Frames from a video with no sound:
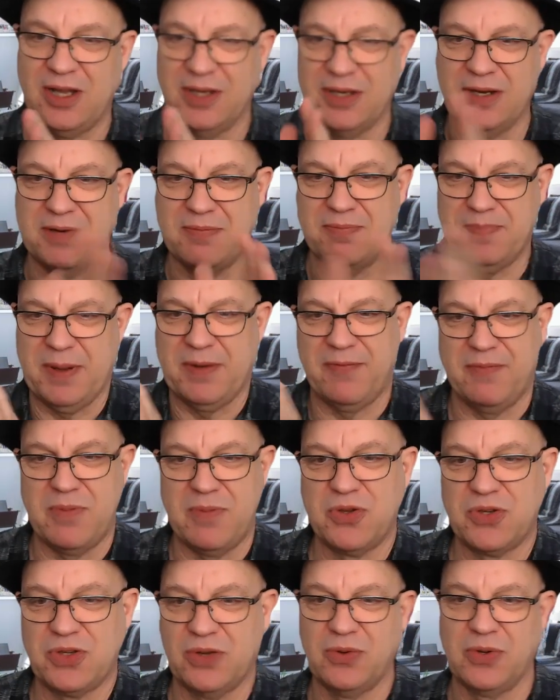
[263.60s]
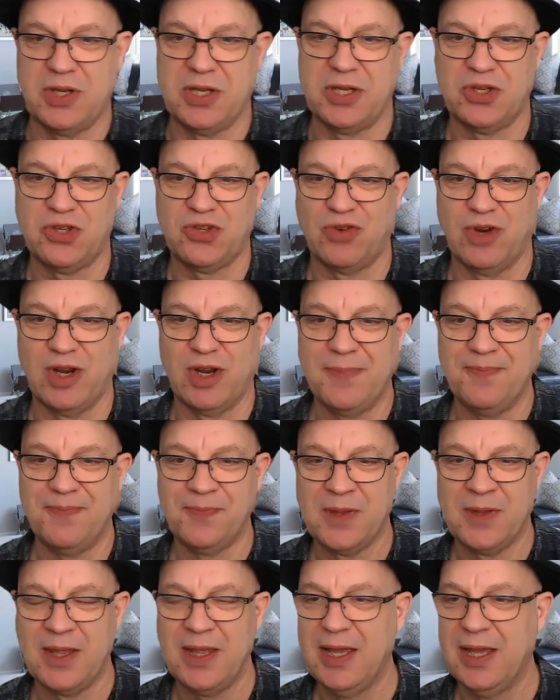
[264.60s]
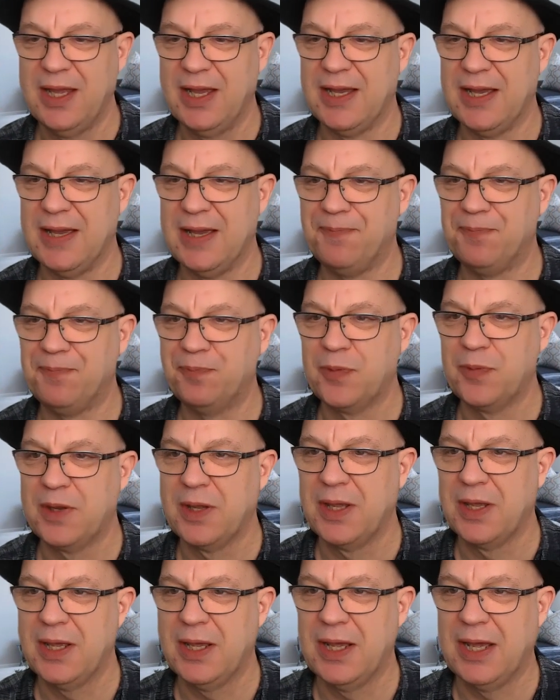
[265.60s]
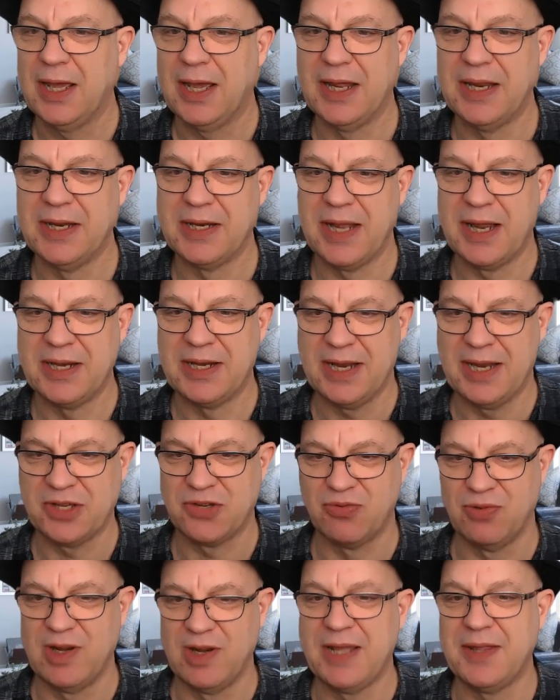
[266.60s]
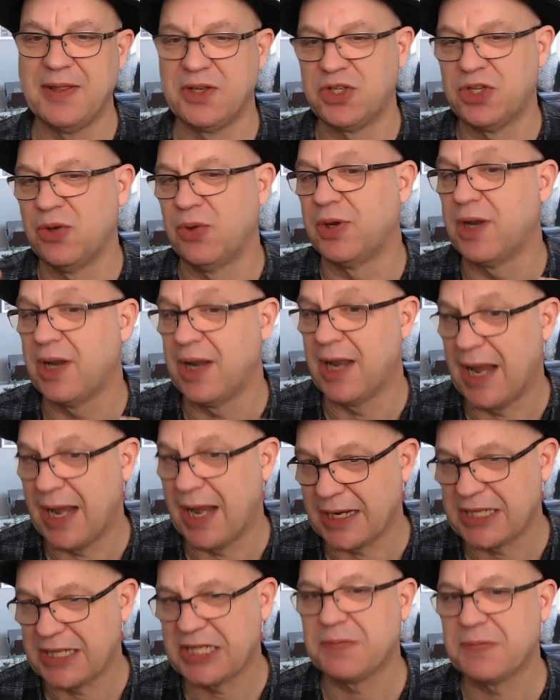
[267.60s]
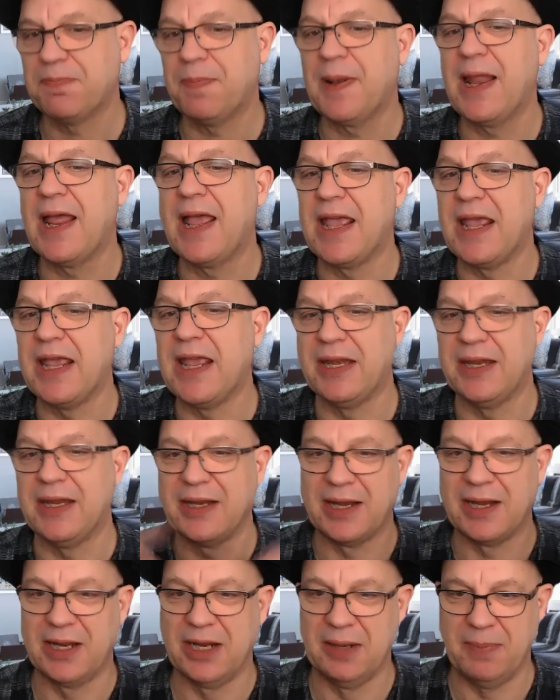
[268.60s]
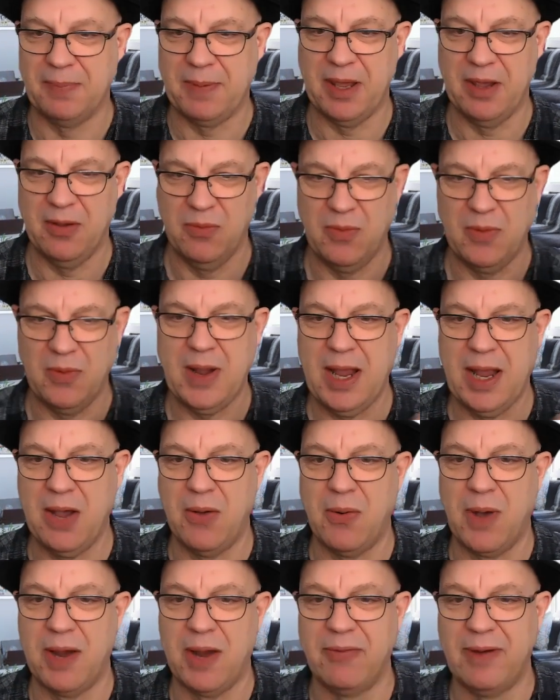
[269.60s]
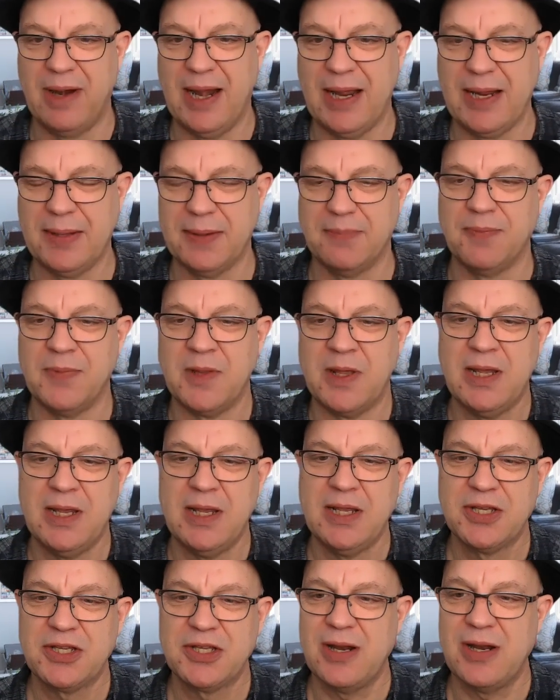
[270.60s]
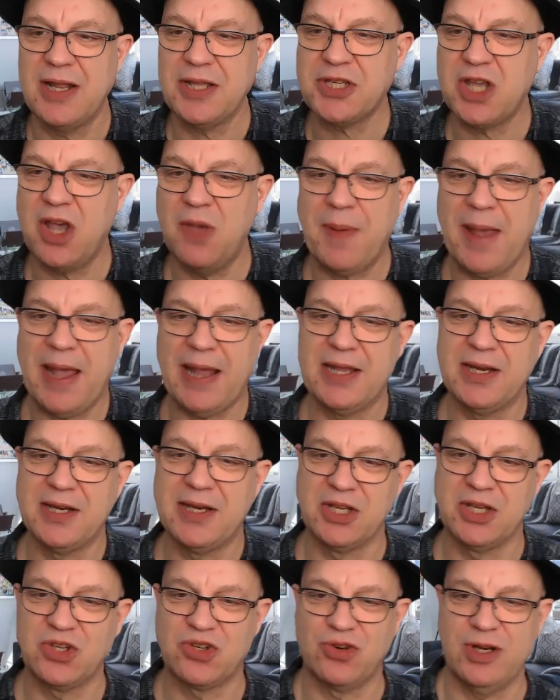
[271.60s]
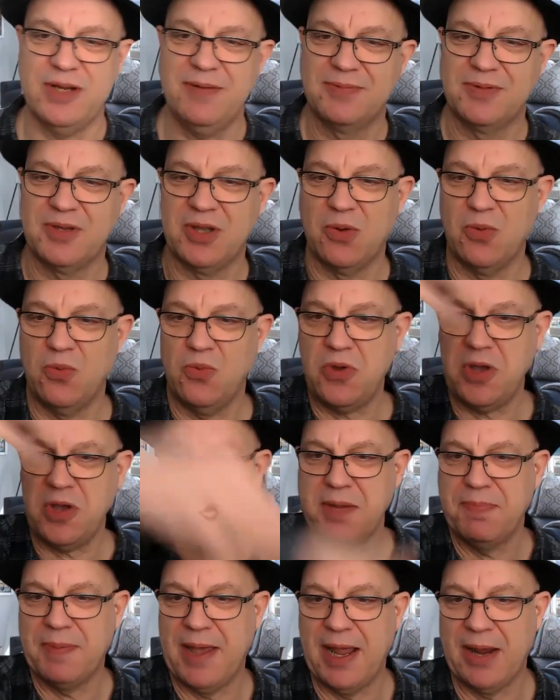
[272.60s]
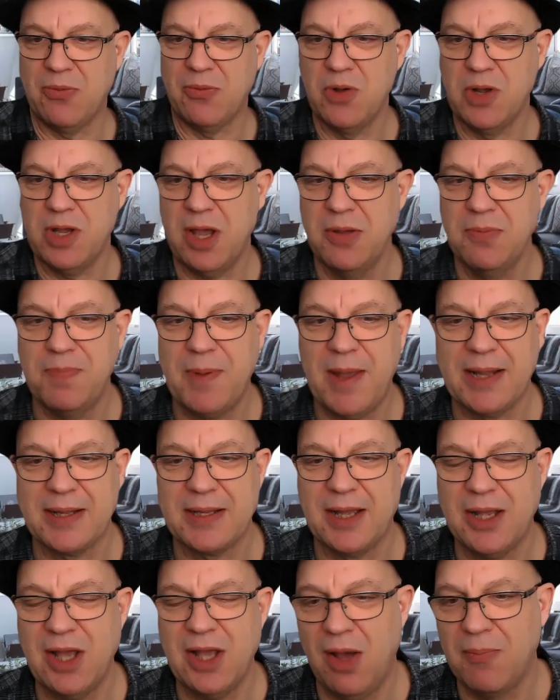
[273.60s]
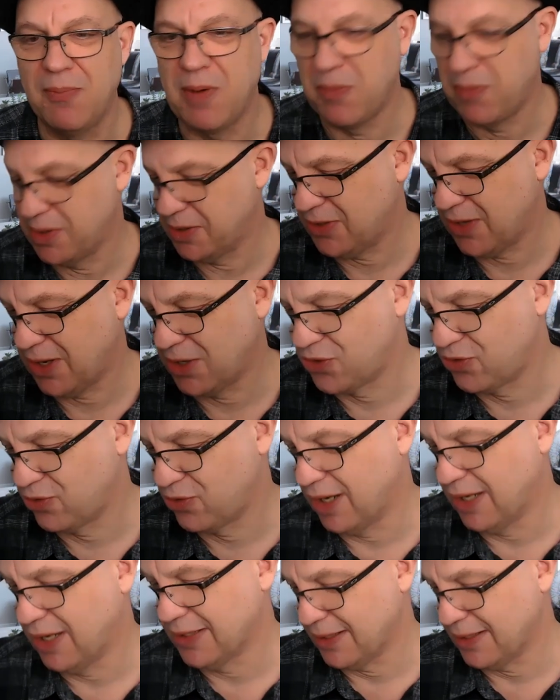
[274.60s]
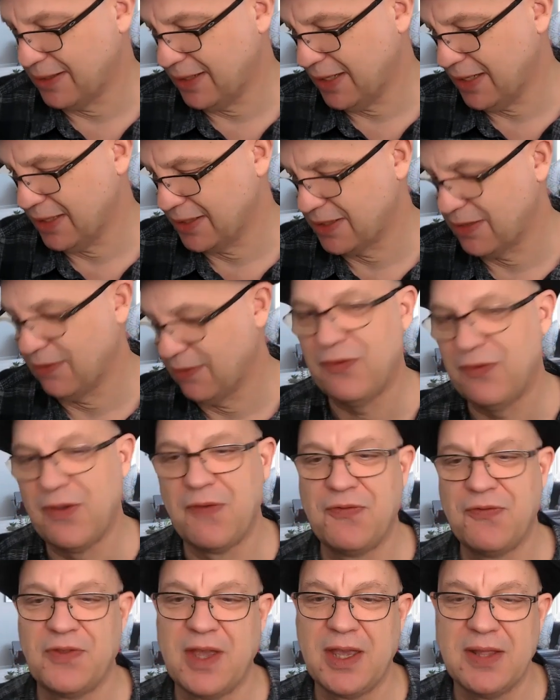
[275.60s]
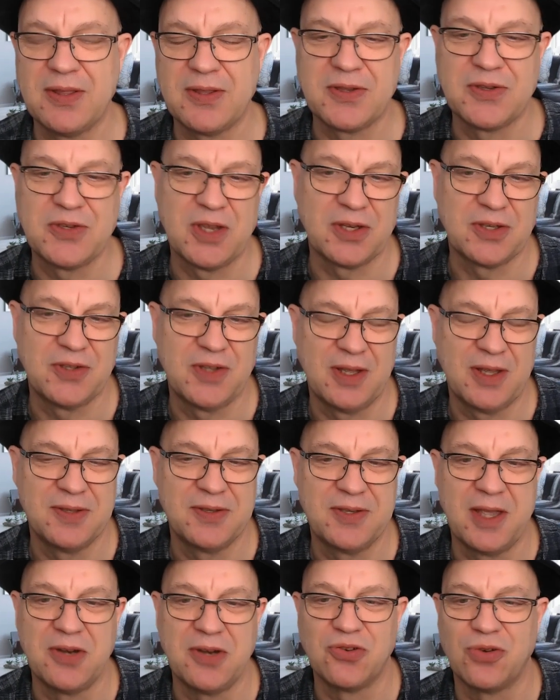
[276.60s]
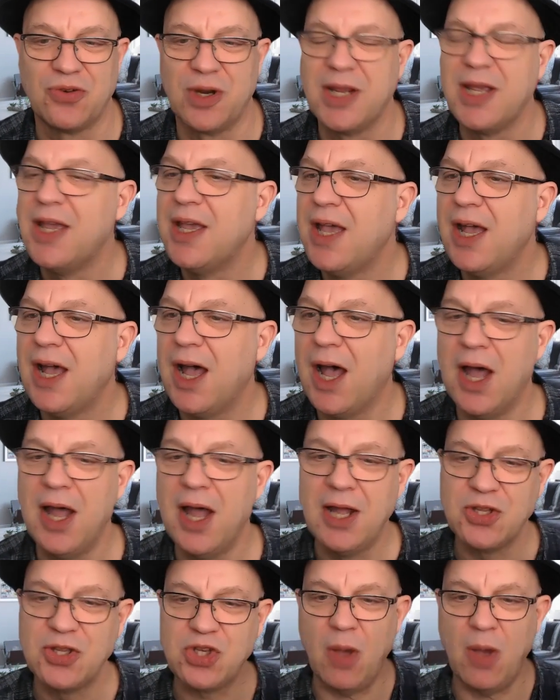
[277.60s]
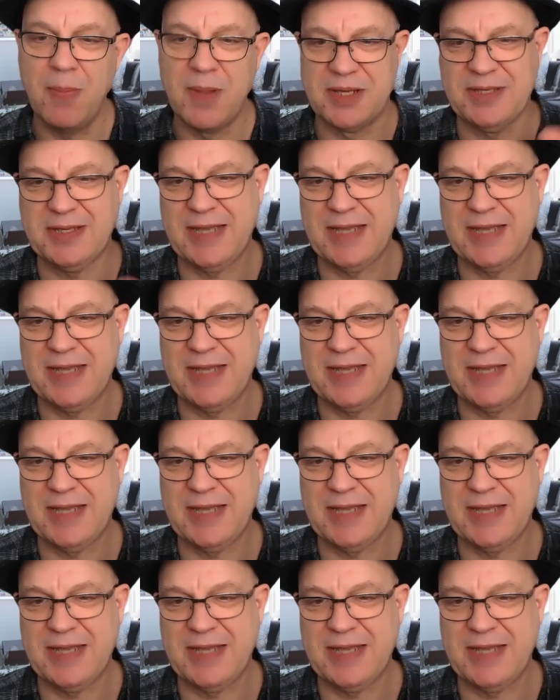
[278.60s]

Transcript: in a bit of musical history, and let's relate the two, and I'll explain a little bit how I relate them. So let's go back in history. So wind back. We'll go back. I can't remember which century it is. I think it's the 15th, the 16th century. Thomas